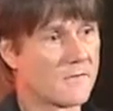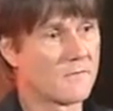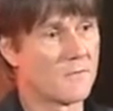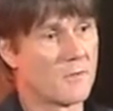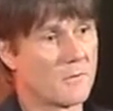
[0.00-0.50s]

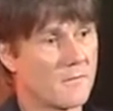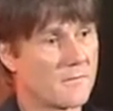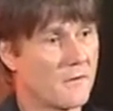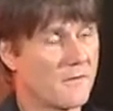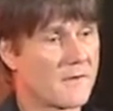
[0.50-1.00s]
mobile
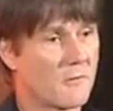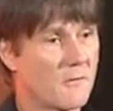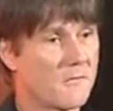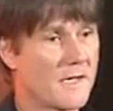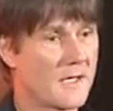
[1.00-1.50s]
phones that were
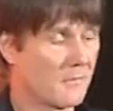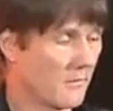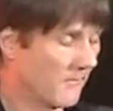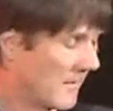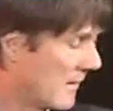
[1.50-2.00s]
available.
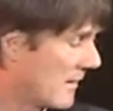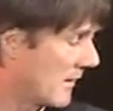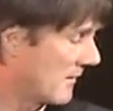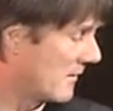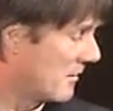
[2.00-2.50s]

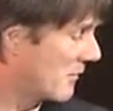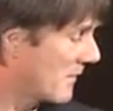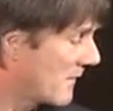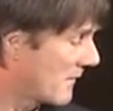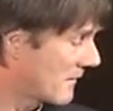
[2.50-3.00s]
And you
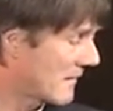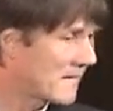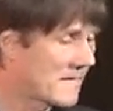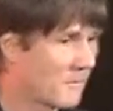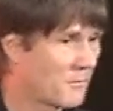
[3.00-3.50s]
might think that
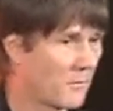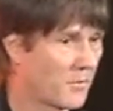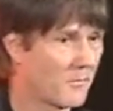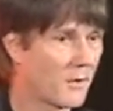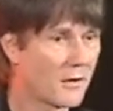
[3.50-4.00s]
that's
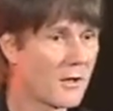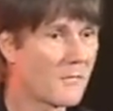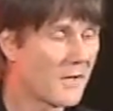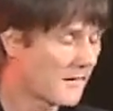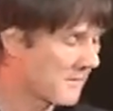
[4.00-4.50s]
inappropriate, but I'll come
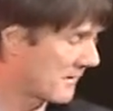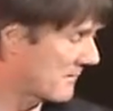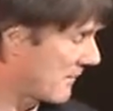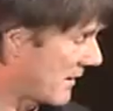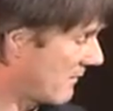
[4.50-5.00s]
back to
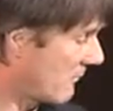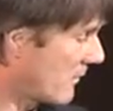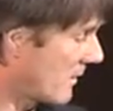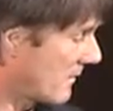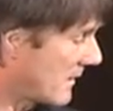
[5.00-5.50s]
explain
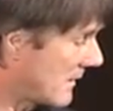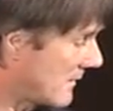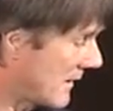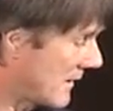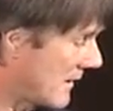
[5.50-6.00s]
why we did
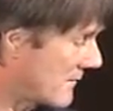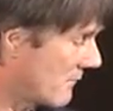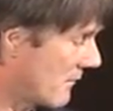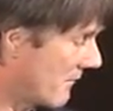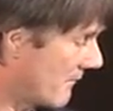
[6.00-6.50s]
that later
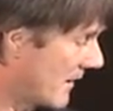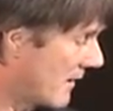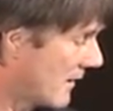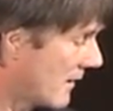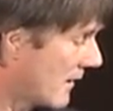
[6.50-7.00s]

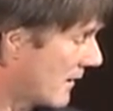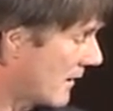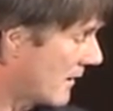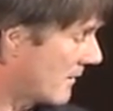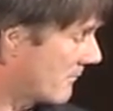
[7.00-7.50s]

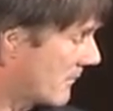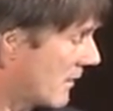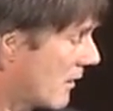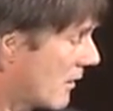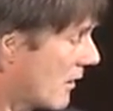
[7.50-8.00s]
on.
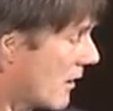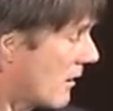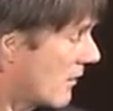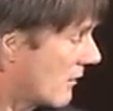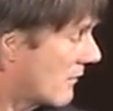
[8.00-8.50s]

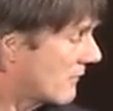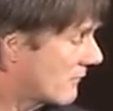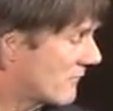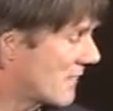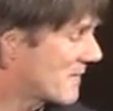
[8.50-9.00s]

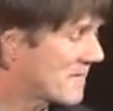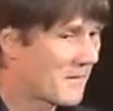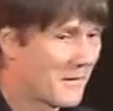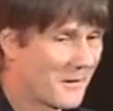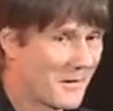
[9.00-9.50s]
Just
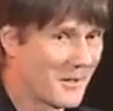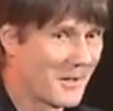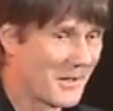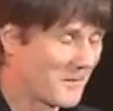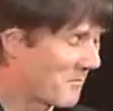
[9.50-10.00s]
a
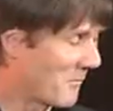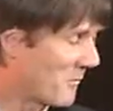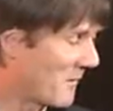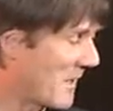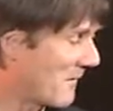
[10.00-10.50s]
little bit more
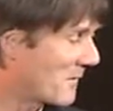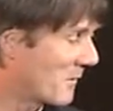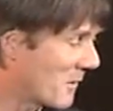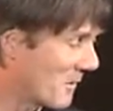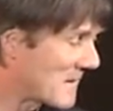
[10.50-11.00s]
on the African
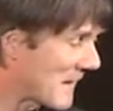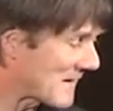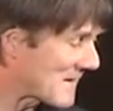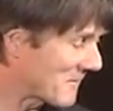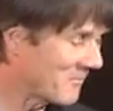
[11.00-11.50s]

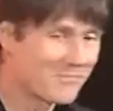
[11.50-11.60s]
context.